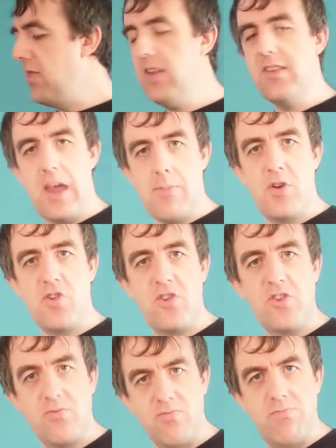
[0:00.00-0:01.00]
This aperture
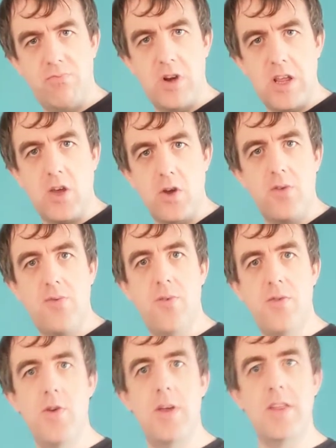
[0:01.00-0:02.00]
is pretty good for
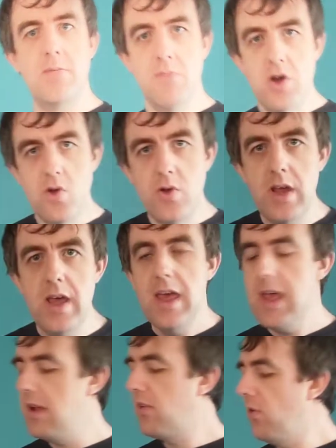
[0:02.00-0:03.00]
viewing the moon.
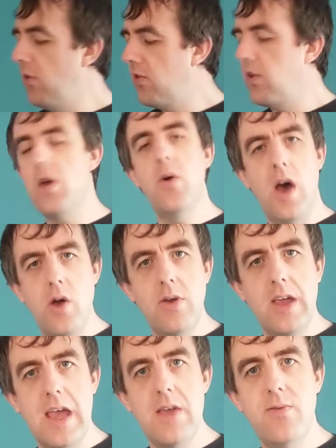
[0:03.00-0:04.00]
It's also
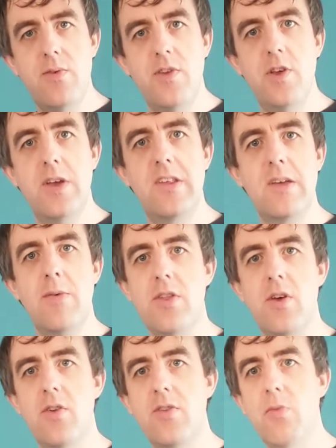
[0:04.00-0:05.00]
okay for viewing some of
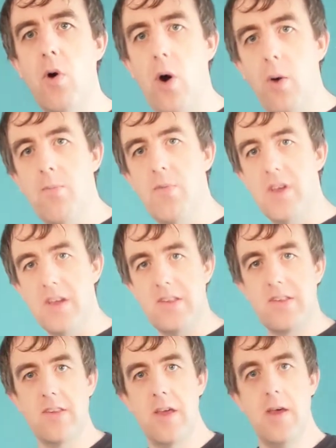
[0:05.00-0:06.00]
those more
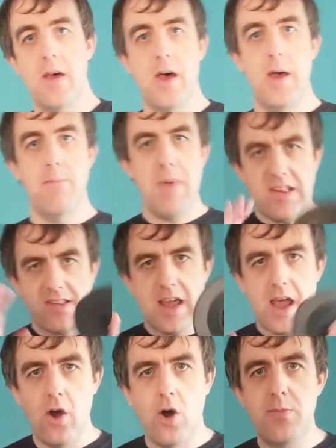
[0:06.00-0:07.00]
obvious
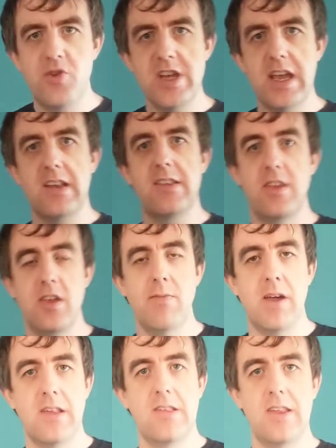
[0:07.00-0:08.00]
Messier objects that you
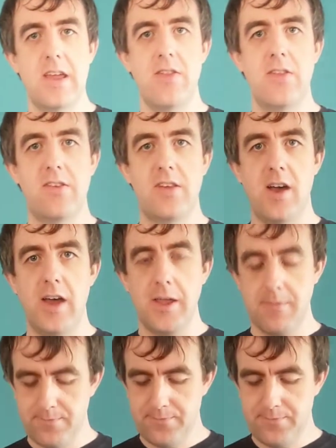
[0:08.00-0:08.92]
might see in the sky.